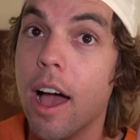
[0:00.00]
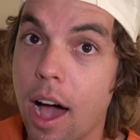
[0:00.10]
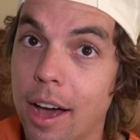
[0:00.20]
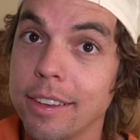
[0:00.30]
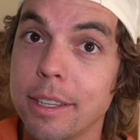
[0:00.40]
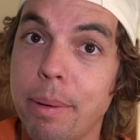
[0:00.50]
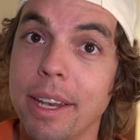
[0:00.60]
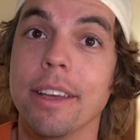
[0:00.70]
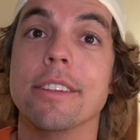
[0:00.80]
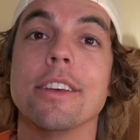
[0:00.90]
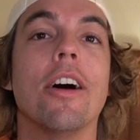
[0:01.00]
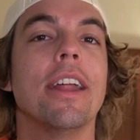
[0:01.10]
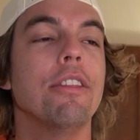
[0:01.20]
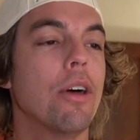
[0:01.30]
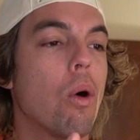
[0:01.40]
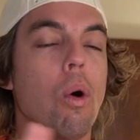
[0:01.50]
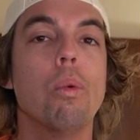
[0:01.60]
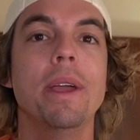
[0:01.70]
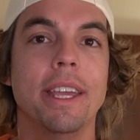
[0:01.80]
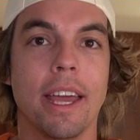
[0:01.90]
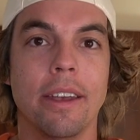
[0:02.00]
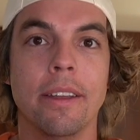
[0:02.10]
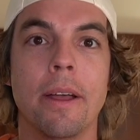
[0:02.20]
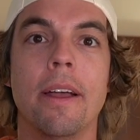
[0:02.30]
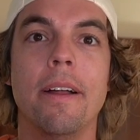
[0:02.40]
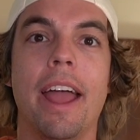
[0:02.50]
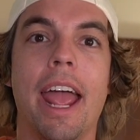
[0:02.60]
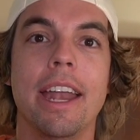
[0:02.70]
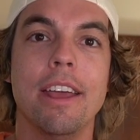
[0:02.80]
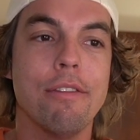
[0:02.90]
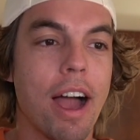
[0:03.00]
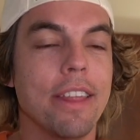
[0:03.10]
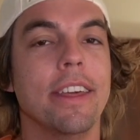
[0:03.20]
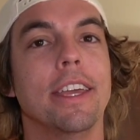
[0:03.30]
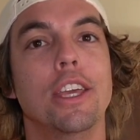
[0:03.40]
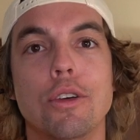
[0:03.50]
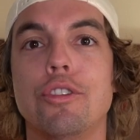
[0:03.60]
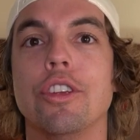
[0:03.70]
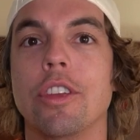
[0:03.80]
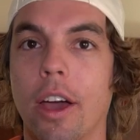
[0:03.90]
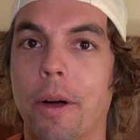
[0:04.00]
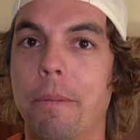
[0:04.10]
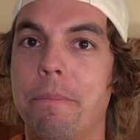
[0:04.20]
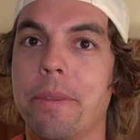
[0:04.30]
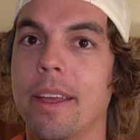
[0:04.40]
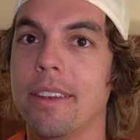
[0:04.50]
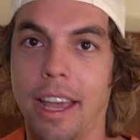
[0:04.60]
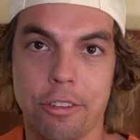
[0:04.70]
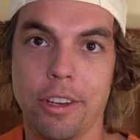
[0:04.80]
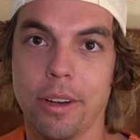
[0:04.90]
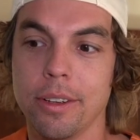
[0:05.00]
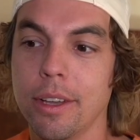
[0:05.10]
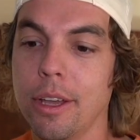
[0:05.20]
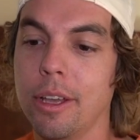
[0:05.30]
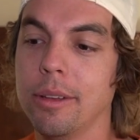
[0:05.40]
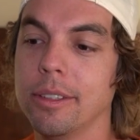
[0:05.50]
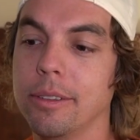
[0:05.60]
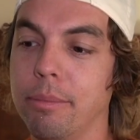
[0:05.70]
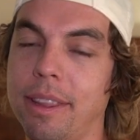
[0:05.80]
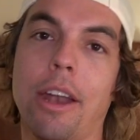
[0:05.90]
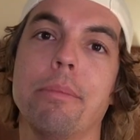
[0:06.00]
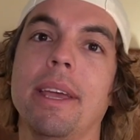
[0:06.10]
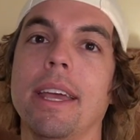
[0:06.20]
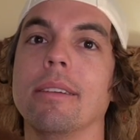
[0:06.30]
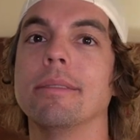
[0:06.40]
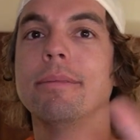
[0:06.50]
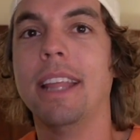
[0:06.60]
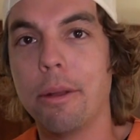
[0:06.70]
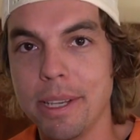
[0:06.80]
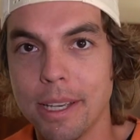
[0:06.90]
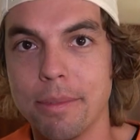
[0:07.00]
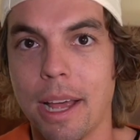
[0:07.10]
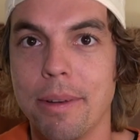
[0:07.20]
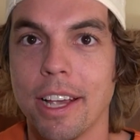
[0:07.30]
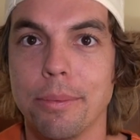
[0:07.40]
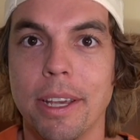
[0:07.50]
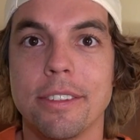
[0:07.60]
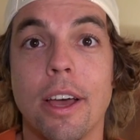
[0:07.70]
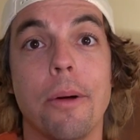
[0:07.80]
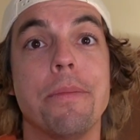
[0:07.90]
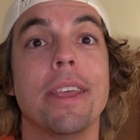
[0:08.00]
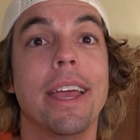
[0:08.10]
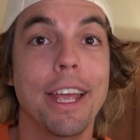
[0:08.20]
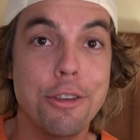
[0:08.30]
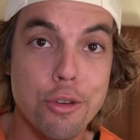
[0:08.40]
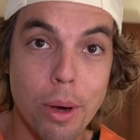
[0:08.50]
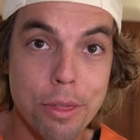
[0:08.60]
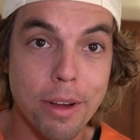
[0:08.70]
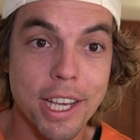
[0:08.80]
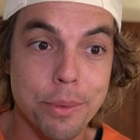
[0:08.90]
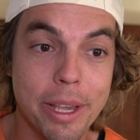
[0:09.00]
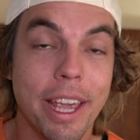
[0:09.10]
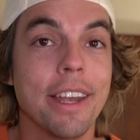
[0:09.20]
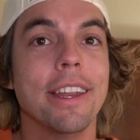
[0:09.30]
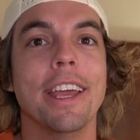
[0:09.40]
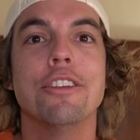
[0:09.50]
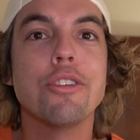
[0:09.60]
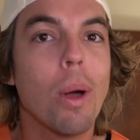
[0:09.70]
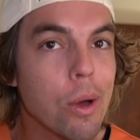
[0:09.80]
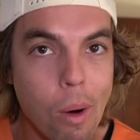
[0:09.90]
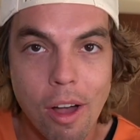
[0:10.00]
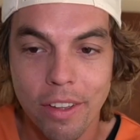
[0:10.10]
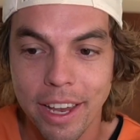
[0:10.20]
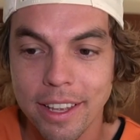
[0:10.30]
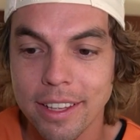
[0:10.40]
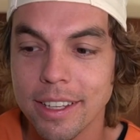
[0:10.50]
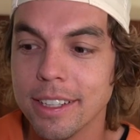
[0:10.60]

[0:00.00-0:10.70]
honest opinions on the whole weekend and if I think you should go next year. But that'll be, that'll be sometime next week. So enjoy the race weekend, enjoy quali,